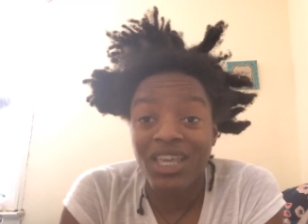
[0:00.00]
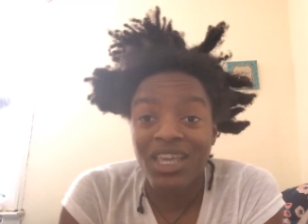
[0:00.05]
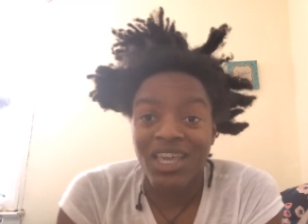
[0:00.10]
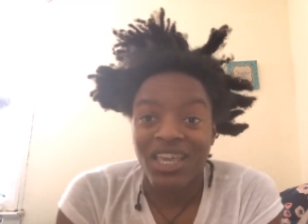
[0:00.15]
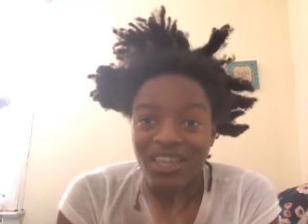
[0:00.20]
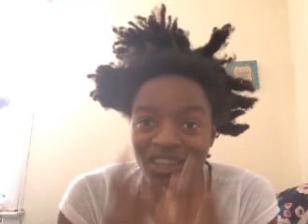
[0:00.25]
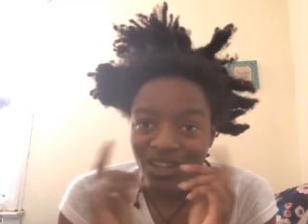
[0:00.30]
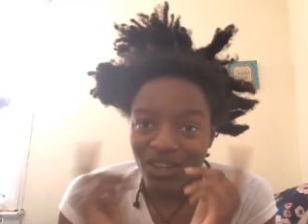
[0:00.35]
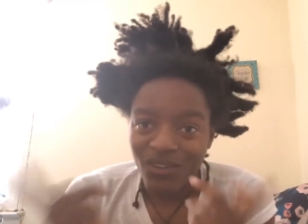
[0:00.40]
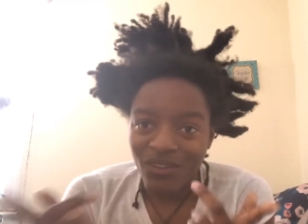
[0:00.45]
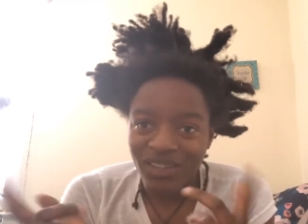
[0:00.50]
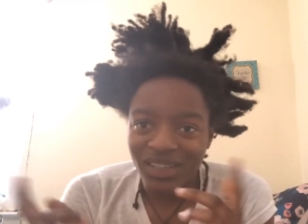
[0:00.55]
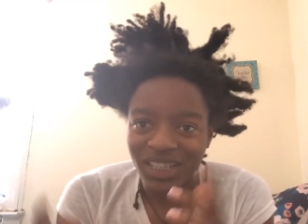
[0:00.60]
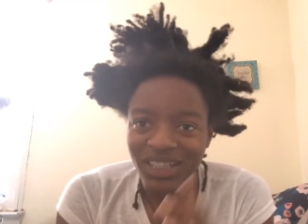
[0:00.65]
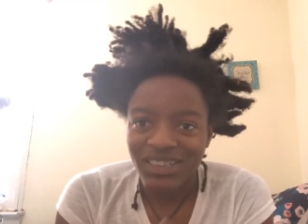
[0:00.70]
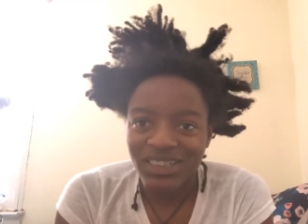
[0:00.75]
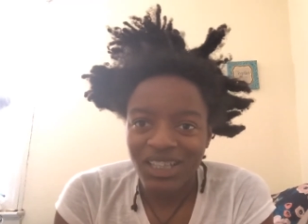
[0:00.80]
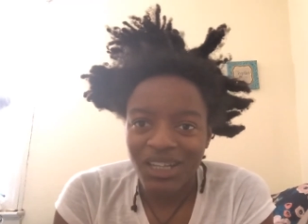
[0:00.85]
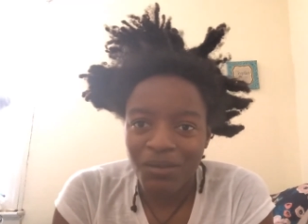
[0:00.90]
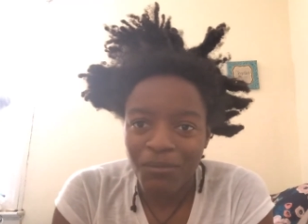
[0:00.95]
And you know what they
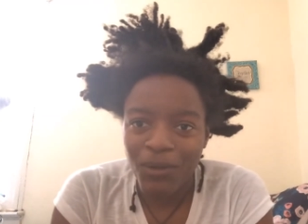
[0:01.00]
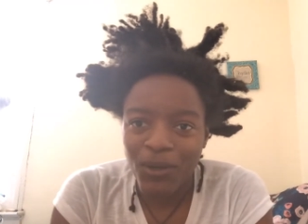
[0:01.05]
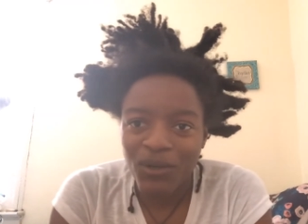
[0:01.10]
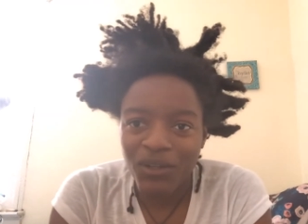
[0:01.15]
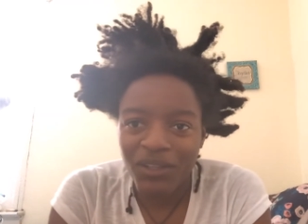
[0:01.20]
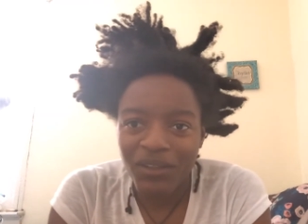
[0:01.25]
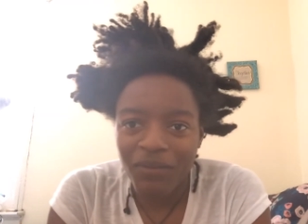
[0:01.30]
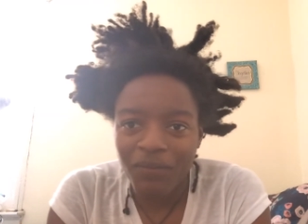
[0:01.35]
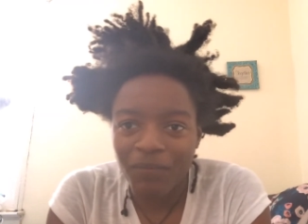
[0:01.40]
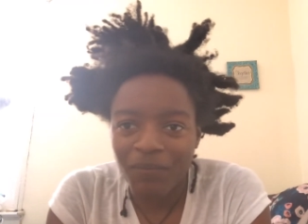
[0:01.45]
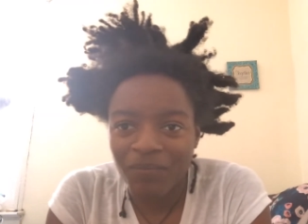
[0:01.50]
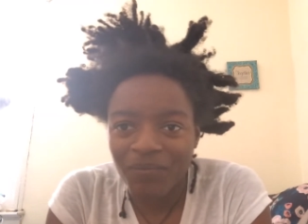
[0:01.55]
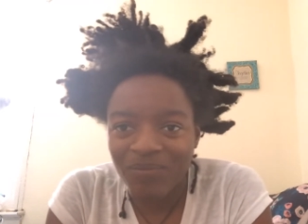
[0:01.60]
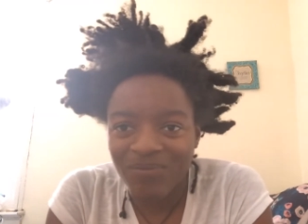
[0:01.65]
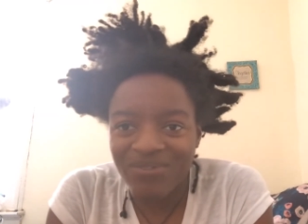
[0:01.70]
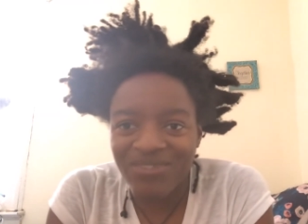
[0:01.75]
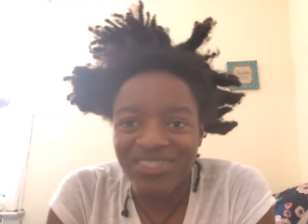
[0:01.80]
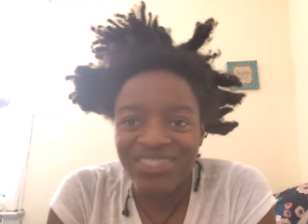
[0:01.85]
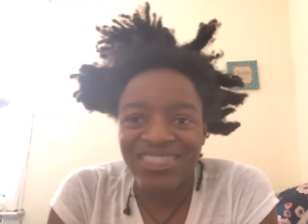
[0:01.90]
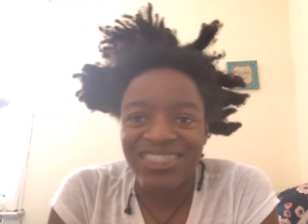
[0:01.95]
said about
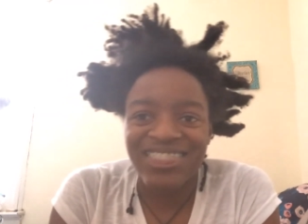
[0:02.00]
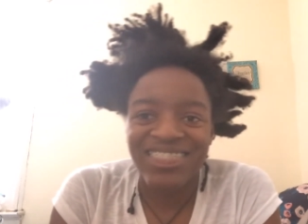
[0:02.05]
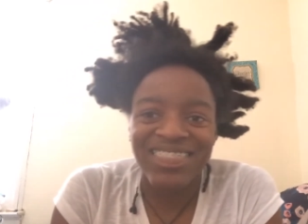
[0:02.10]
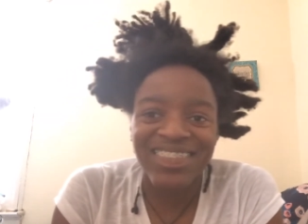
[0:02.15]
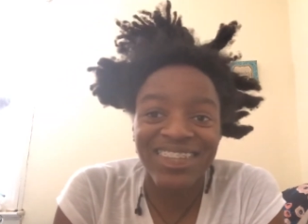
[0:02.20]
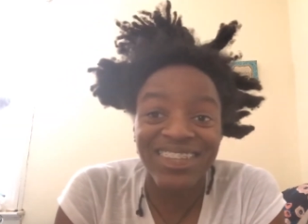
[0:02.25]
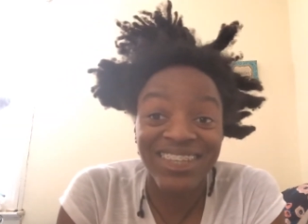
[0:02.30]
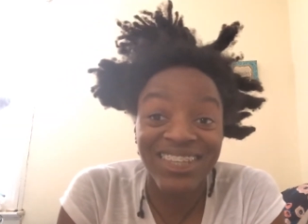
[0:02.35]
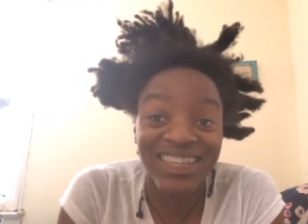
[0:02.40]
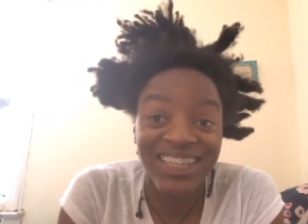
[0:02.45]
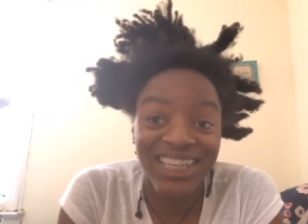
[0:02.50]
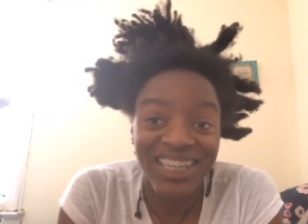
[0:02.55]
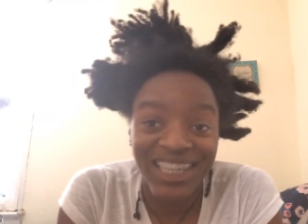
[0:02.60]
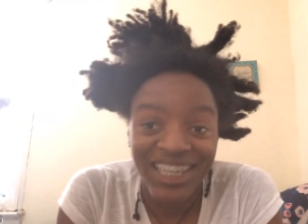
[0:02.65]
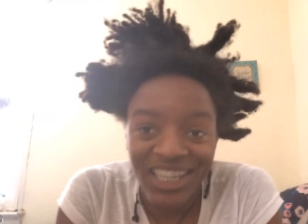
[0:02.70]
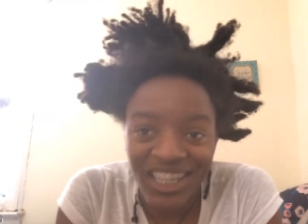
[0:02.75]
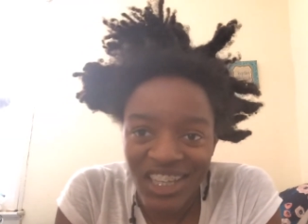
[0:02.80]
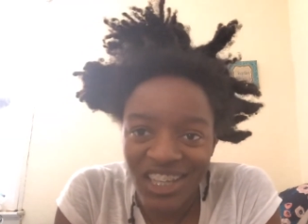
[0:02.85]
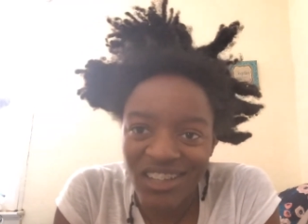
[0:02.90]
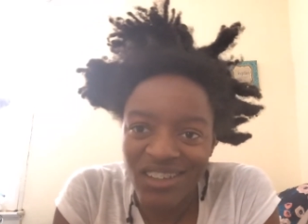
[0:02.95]
it?
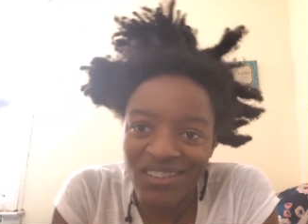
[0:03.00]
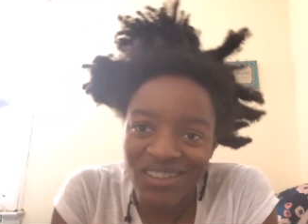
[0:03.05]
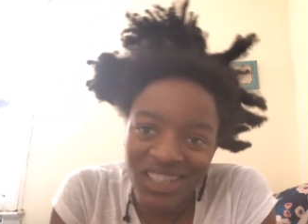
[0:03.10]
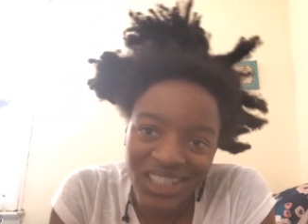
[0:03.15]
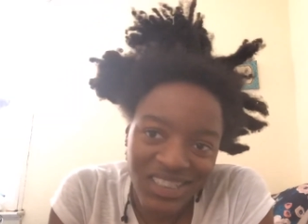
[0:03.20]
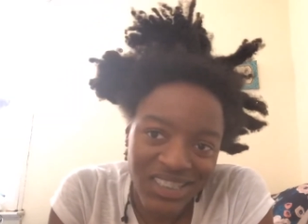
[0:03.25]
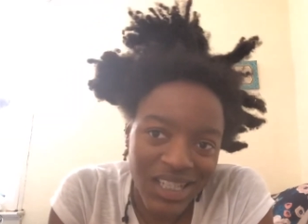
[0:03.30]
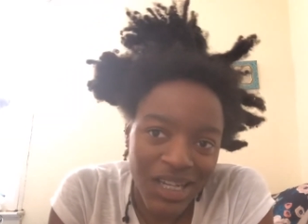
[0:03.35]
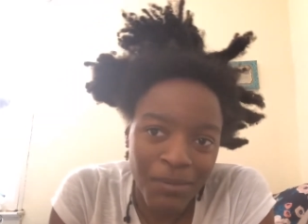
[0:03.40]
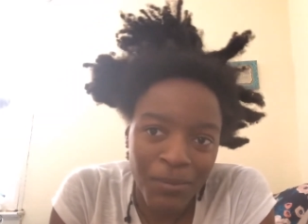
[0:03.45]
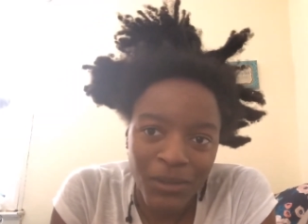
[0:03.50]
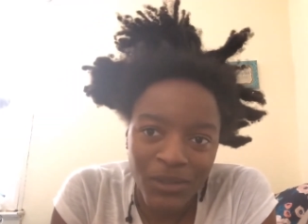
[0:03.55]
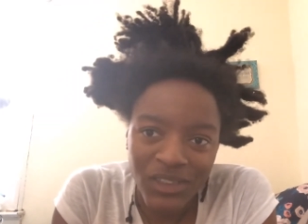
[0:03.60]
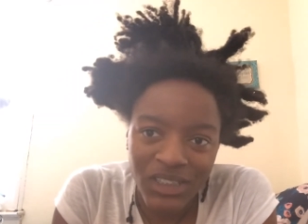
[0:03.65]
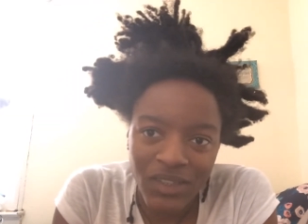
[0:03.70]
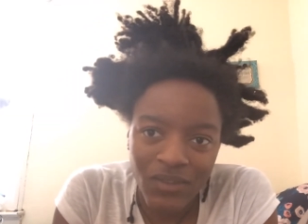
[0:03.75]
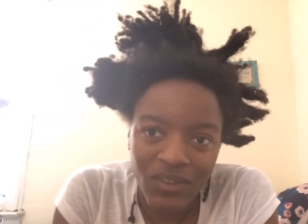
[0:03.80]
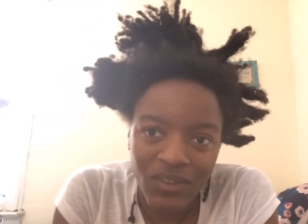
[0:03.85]
You know what they said about